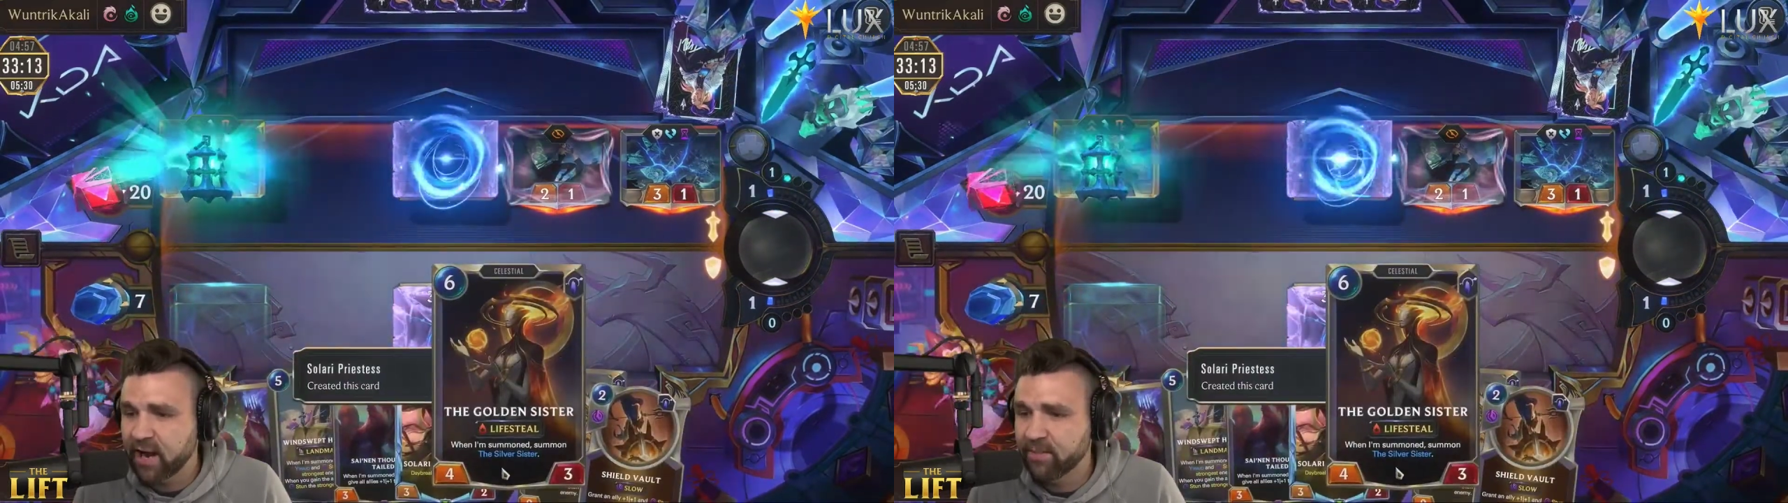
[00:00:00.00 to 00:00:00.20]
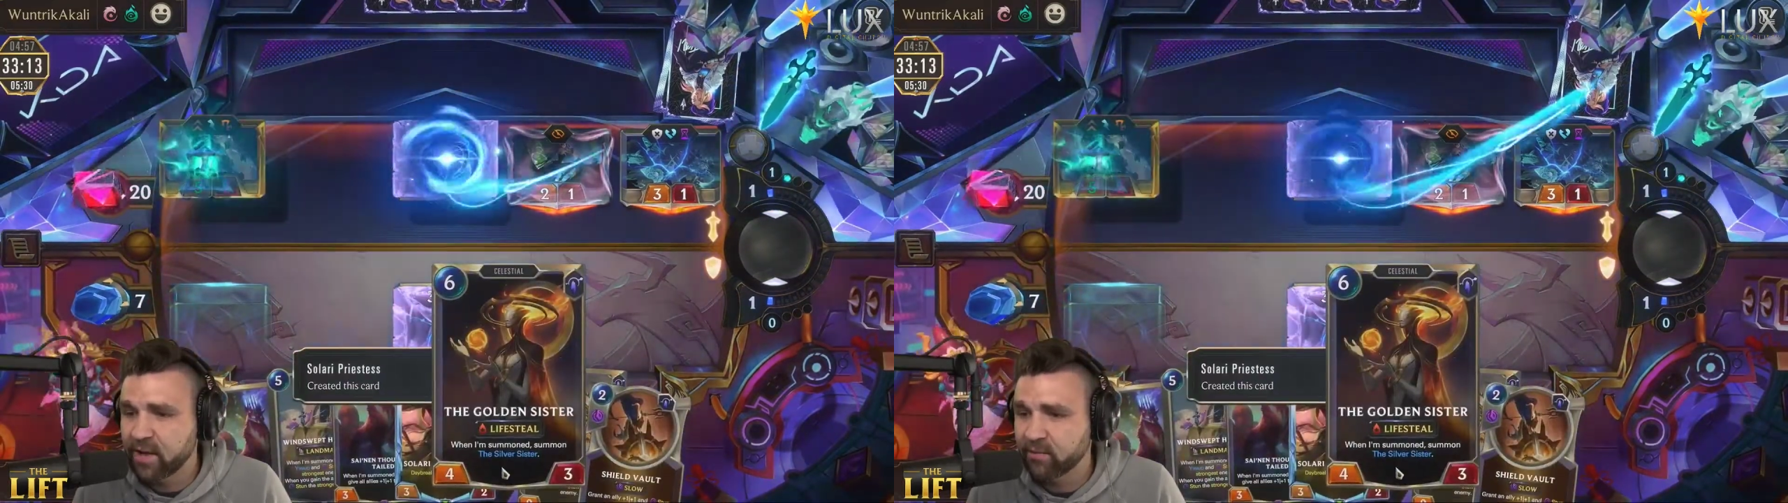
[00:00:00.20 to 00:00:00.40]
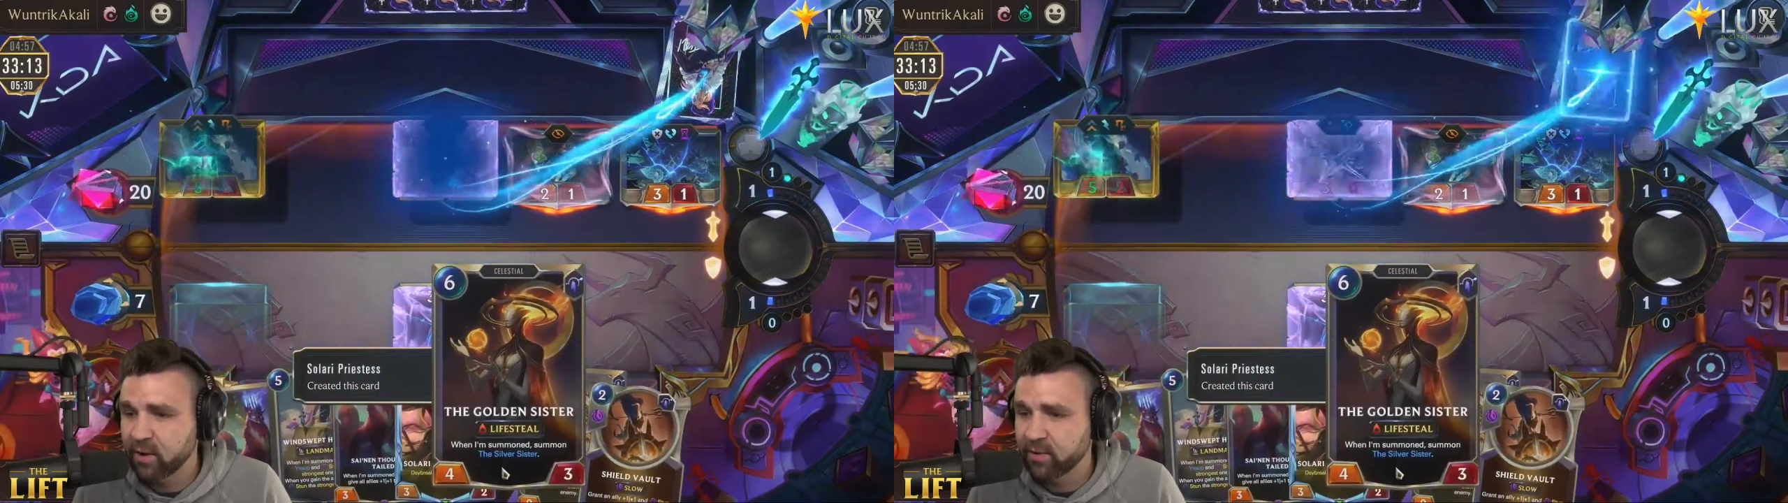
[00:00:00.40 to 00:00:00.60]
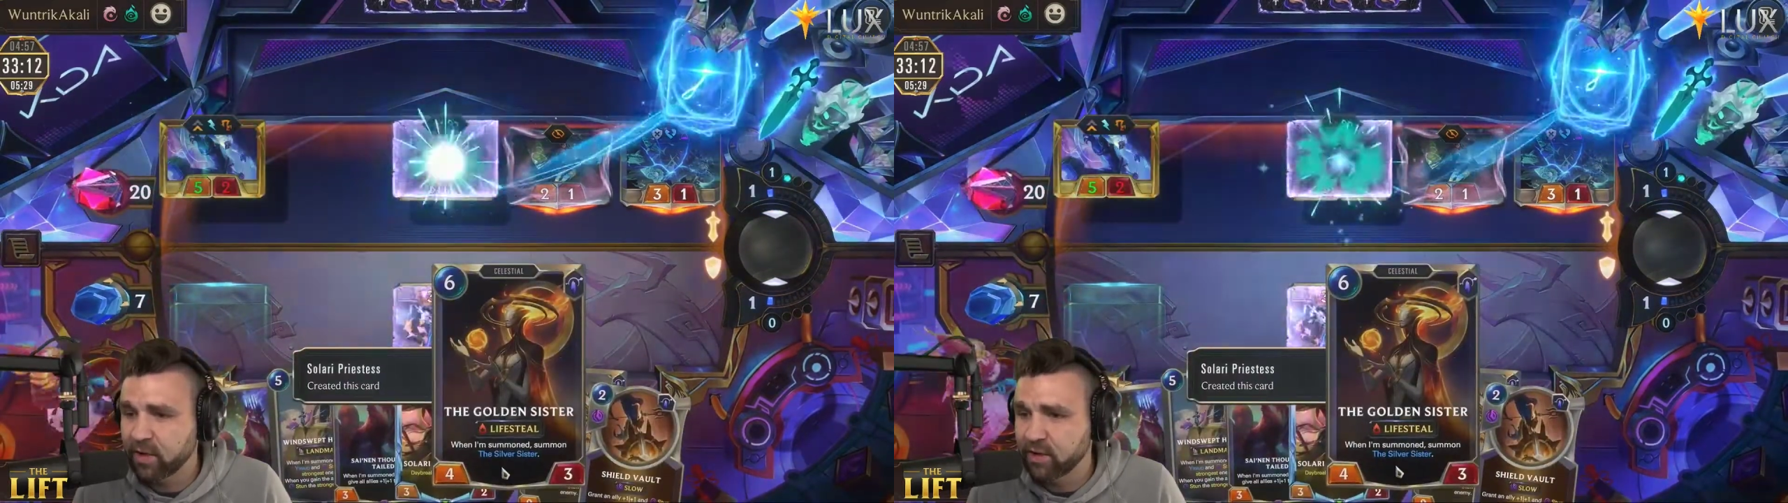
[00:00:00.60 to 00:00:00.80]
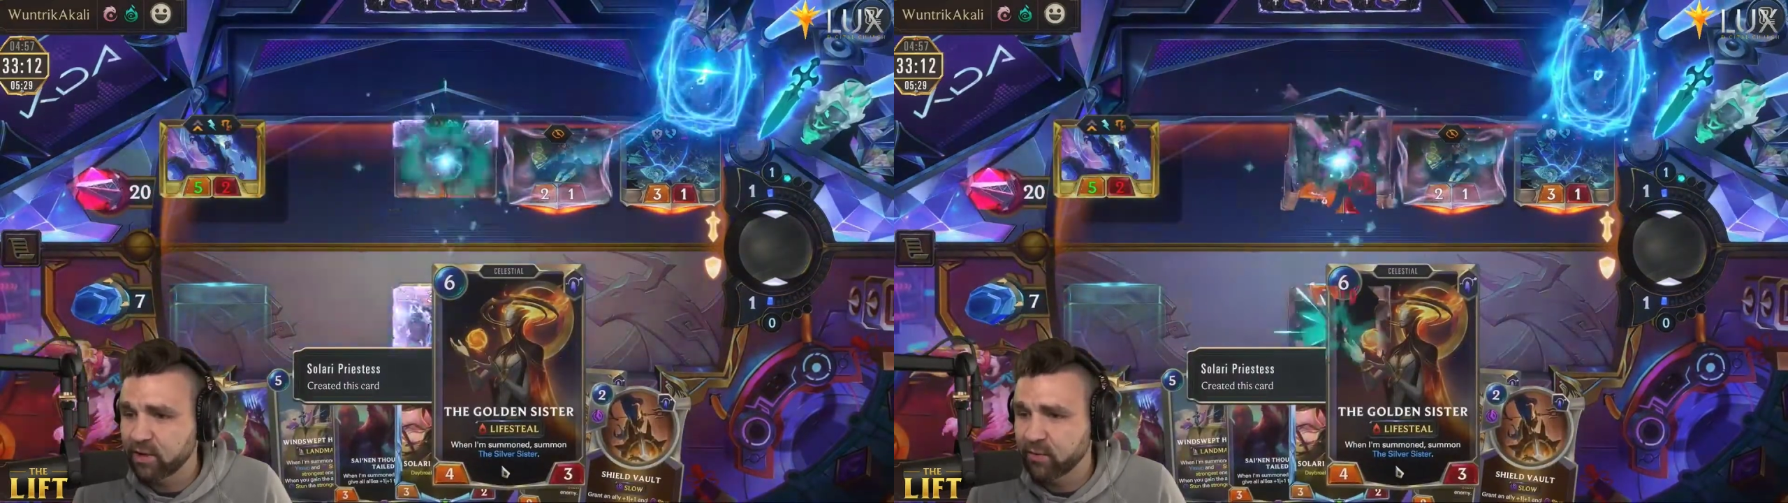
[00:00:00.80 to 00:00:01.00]
I mean, what are we
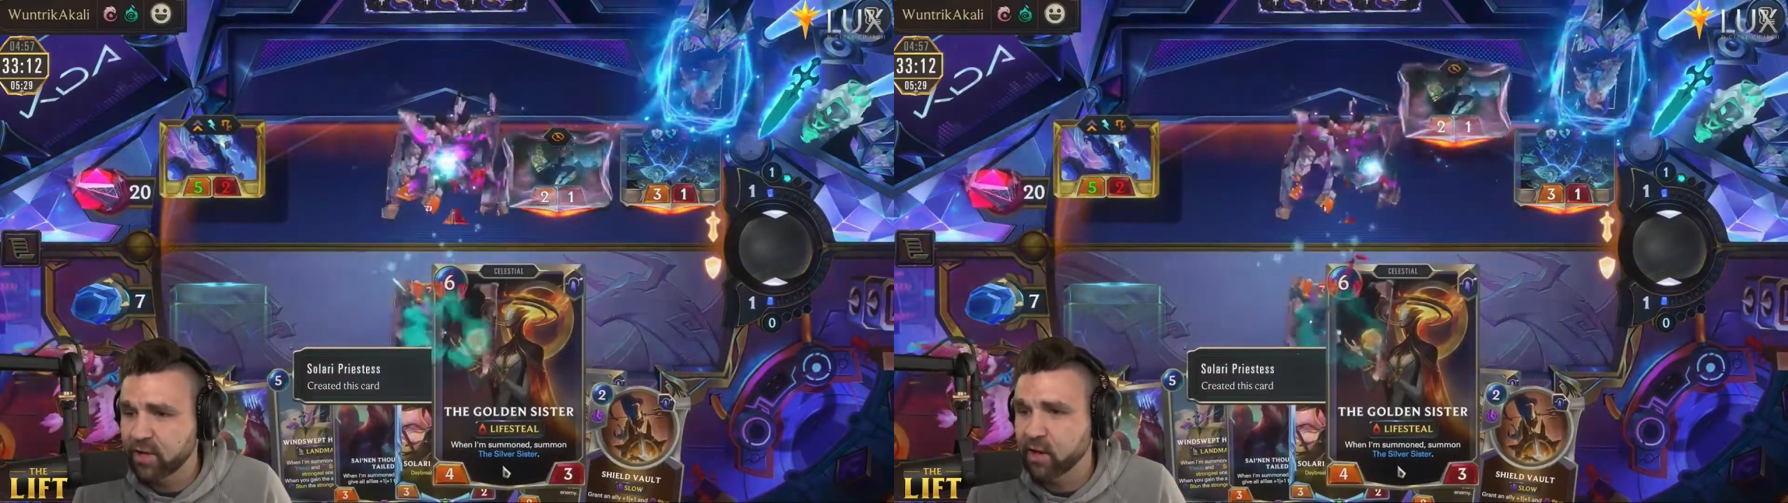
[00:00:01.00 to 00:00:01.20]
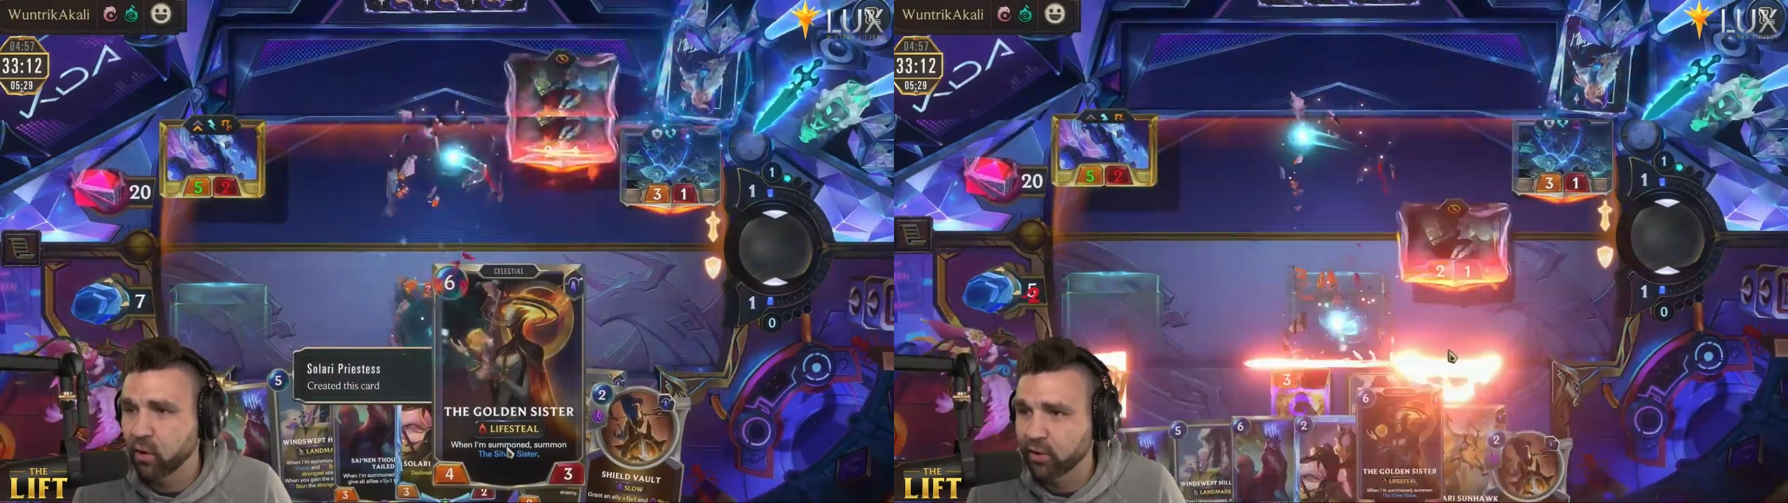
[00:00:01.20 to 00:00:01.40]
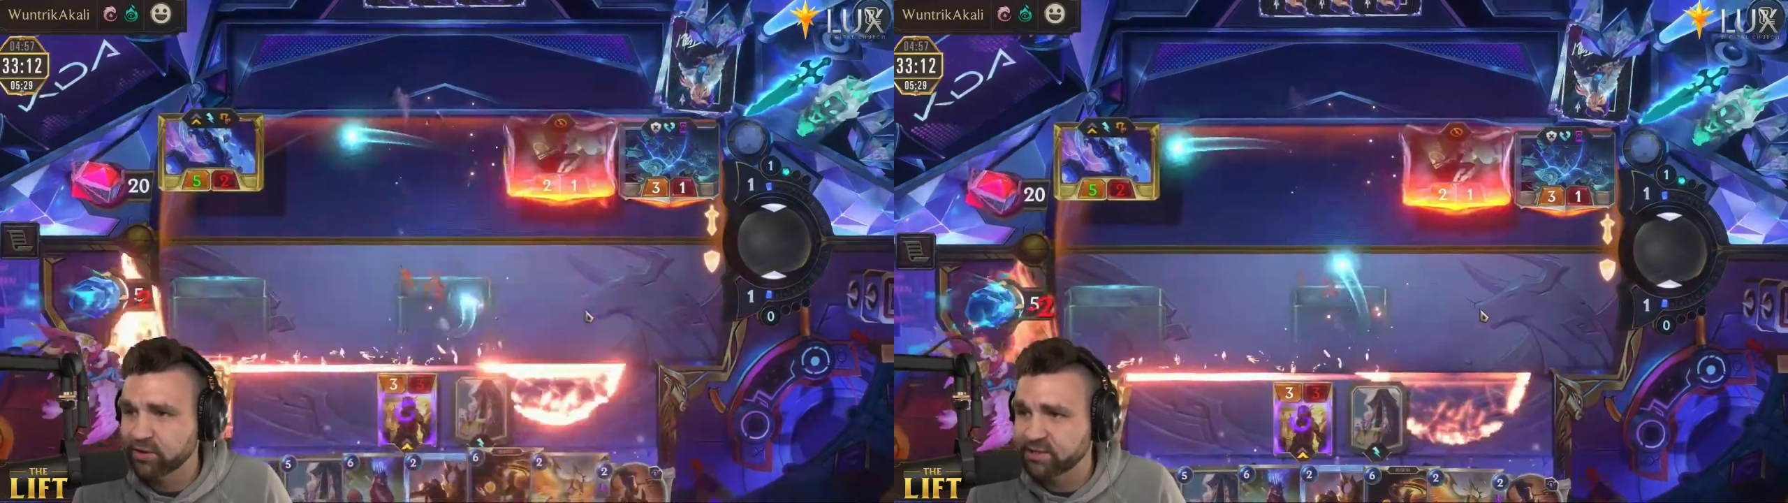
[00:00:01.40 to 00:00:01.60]
going to do? We can Golden